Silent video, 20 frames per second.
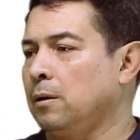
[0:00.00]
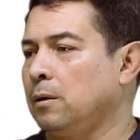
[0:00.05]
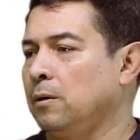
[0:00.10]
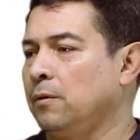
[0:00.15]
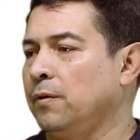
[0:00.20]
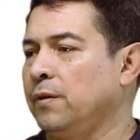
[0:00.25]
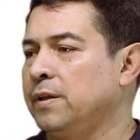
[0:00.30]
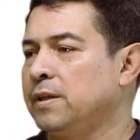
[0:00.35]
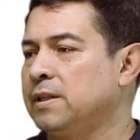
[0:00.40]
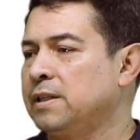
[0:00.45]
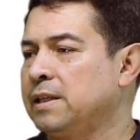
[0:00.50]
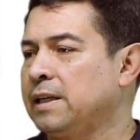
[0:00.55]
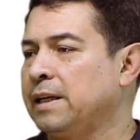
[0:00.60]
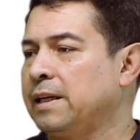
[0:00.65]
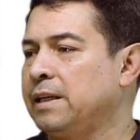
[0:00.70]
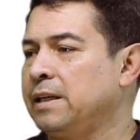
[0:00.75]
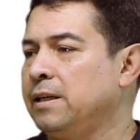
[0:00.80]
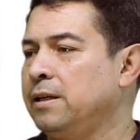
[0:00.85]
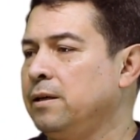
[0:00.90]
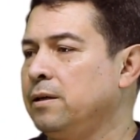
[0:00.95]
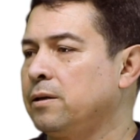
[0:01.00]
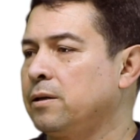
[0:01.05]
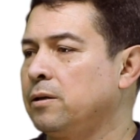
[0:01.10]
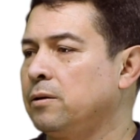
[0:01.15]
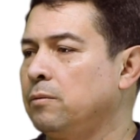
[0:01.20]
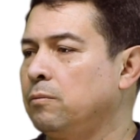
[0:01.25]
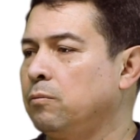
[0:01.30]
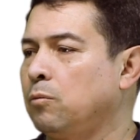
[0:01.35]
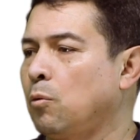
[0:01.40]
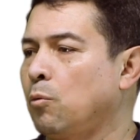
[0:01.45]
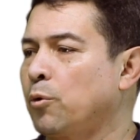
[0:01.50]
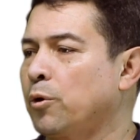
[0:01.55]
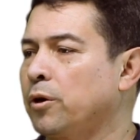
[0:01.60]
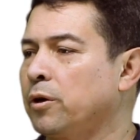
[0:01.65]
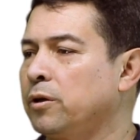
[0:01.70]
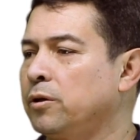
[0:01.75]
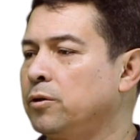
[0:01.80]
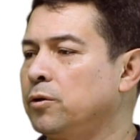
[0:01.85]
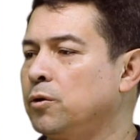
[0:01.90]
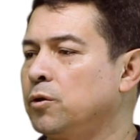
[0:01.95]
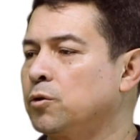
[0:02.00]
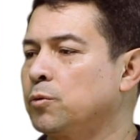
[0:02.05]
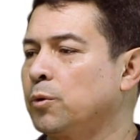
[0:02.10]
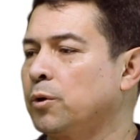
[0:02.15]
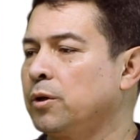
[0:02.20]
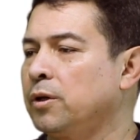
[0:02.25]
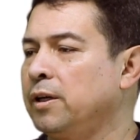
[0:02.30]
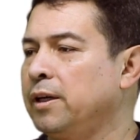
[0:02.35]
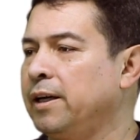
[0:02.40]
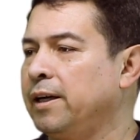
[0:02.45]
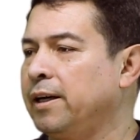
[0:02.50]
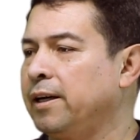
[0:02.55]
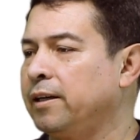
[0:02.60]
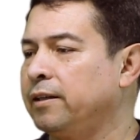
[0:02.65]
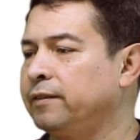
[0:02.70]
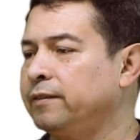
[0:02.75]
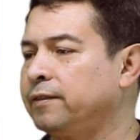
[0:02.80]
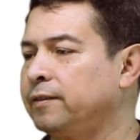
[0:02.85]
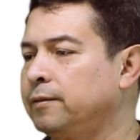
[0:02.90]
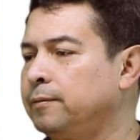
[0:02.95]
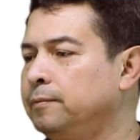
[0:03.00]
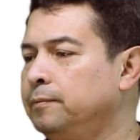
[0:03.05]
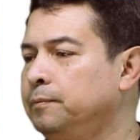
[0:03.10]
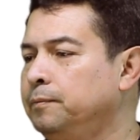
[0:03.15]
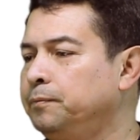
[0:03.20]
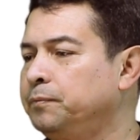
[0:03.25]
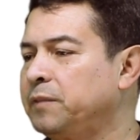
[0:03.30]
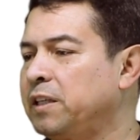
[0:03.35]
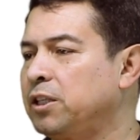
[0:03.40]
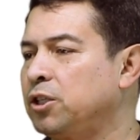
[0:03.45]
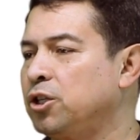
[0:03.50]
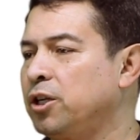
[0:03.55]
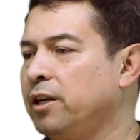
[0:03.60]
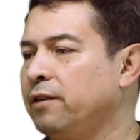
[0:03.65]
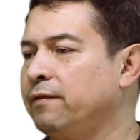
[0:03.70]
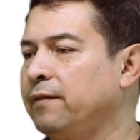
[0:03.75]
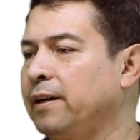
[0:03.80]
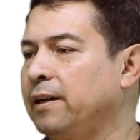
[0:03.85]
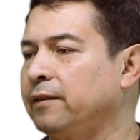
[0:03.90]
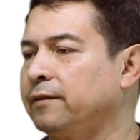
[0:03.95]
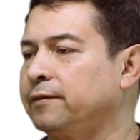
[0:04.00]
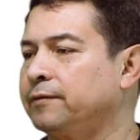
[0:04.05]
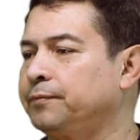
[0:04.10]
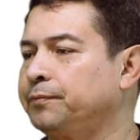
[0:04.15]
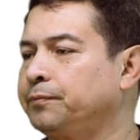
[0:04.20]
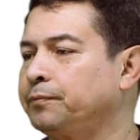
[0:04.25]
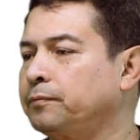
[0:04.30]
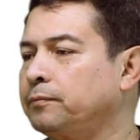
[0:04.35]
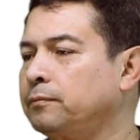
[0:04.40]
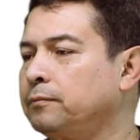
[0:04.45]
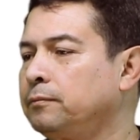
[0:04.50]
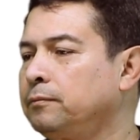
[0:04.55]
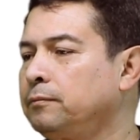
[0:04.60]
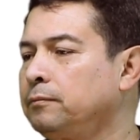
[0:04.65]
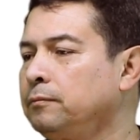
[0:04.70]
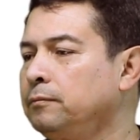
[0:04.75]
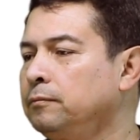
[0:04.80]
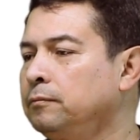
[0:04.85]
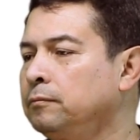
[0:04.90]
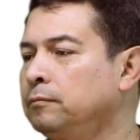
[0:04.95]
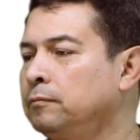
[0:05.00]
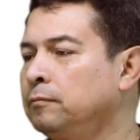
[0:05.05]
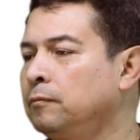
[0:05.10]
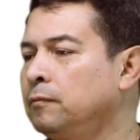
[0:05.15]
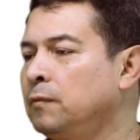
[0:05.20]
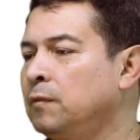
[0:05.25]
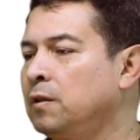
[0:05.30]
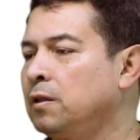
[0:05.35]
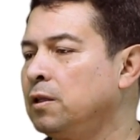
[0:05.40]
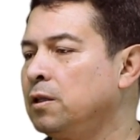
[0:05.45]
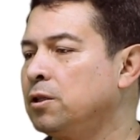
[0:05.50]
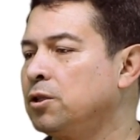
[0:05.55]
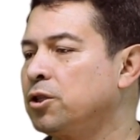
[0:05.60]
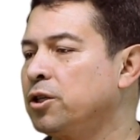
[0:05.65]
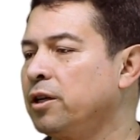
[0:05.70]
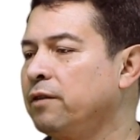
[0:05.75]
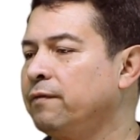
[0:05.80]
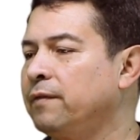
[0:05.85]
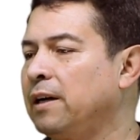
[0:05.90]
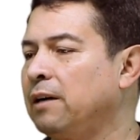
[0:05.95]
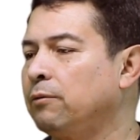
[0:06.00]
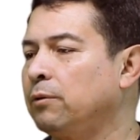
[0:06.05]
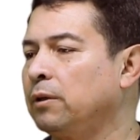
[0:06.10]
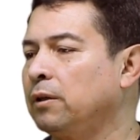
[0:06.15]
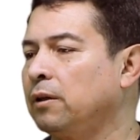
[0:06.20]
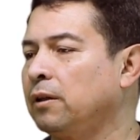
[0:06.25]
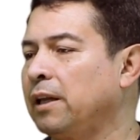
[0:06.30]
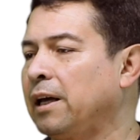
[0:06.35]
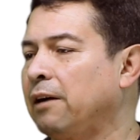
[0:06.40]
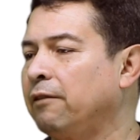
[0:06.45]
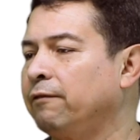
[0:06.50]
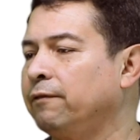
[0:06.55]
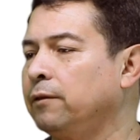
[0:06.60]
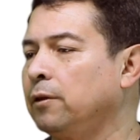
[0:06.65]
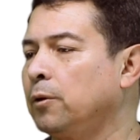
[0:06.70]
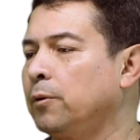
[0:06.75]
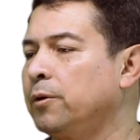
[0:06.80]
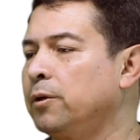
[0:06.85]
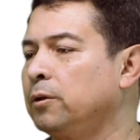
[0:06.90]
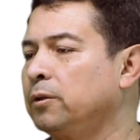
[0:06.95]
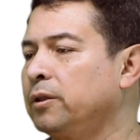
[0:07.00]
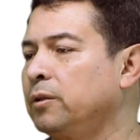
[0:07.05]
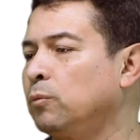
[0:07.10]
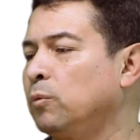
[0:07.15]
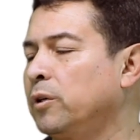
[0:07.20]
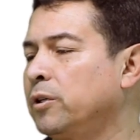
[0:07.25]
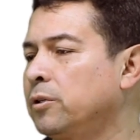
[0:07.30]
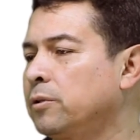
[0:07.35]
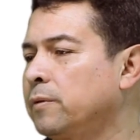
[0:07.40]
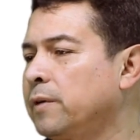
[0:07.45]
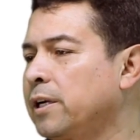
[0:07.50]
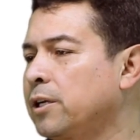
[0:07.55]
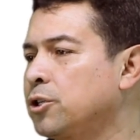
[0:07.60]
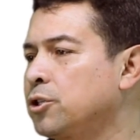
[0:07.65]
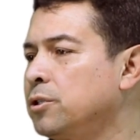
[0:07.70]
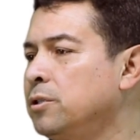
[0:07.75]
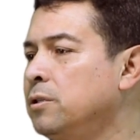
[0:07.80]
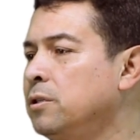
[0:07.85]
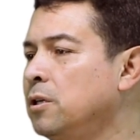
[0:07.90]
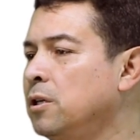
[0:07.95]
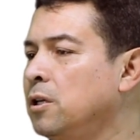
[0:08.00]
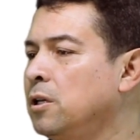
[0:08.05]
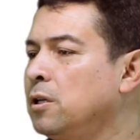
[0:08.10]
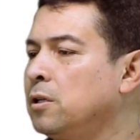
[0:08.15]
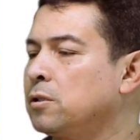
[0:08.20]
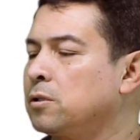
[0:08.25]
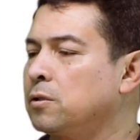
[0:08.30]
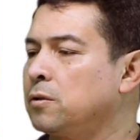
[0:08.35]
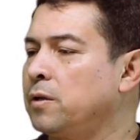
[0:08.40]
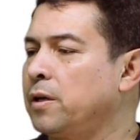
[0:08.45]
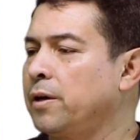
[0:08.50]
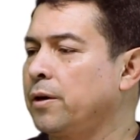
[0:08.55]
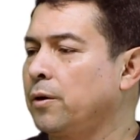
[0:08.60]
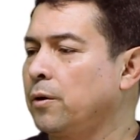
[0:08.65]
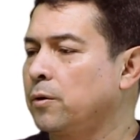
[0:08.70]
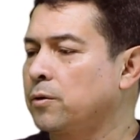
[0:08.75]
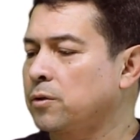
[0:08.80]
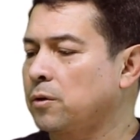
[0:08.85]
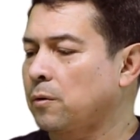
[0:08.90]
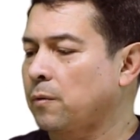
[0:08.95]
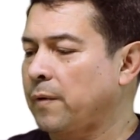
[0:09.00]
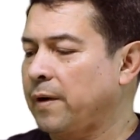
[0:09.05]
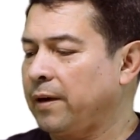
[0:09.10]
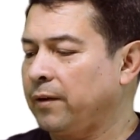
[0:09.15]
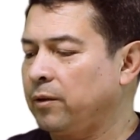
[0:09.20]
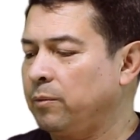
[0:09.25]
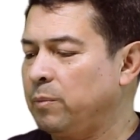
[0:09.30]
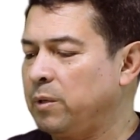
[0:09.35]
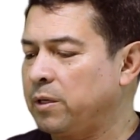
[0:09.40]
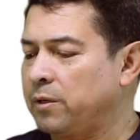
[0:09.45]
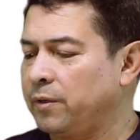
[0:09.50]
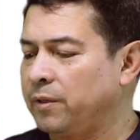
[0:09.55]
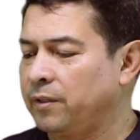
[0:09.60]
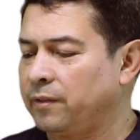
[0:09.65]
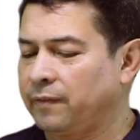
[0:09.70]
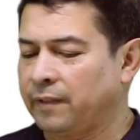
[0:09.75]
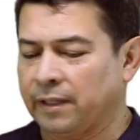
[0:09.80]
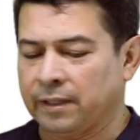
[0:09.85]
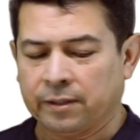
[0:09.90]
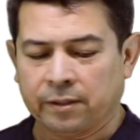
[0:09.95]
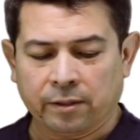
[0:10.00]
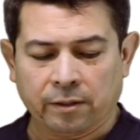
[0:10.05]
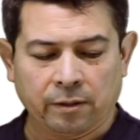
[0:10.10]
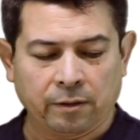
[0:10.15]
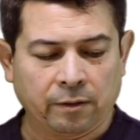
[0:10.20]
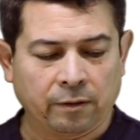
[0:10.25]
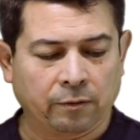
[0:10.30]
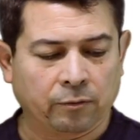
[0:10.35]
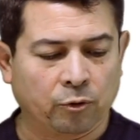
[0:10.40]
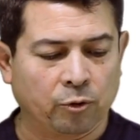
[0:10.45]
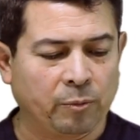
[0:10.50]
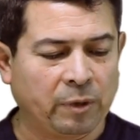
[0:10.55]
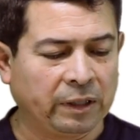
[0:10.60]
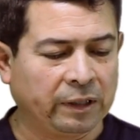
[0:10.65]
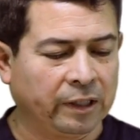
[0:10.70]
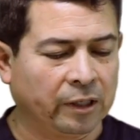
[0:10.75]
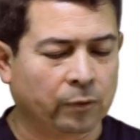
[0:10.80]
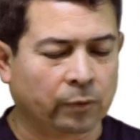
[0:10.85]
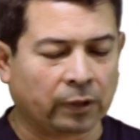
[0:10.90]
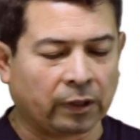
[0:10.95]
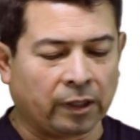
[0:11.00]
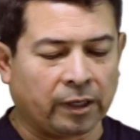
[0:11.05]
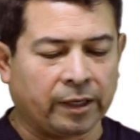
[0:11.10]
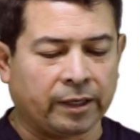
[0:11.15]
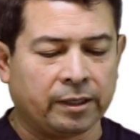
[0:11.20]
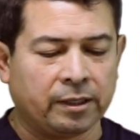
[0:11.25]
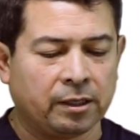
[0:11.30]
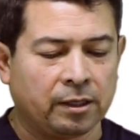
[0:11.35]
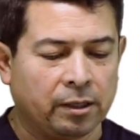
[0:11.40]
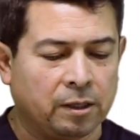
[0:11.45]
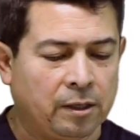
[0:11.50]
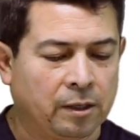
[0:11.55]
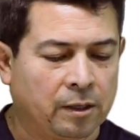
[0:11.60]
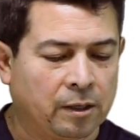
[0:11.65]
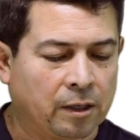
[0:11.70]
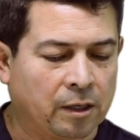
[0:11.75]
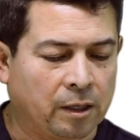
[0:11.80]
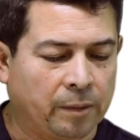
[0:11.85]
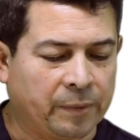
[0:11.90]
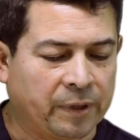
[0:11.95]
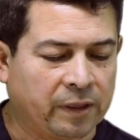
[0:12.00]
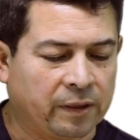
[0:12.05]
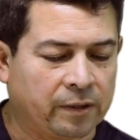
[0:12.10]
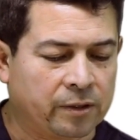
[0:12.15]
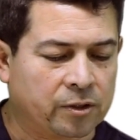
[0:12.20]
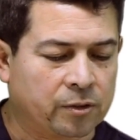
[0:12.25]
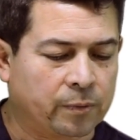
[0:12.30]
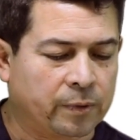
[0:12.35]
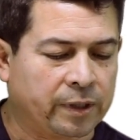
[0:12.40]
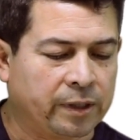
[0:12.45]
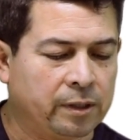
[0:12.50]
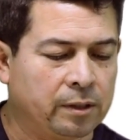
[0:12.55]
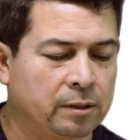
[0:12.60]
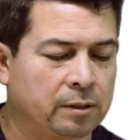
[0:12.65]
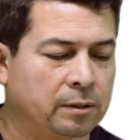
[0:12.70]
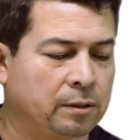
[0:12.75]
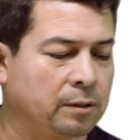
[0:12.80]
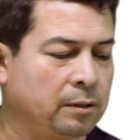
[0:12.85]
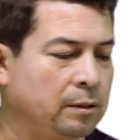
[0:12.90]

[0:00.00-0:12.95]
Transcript: On this side here, what we're going to do is we're going to have a check valve. This check valve will allow flow in only one direction. So now it goes around the metering device through my liquid line coming this way,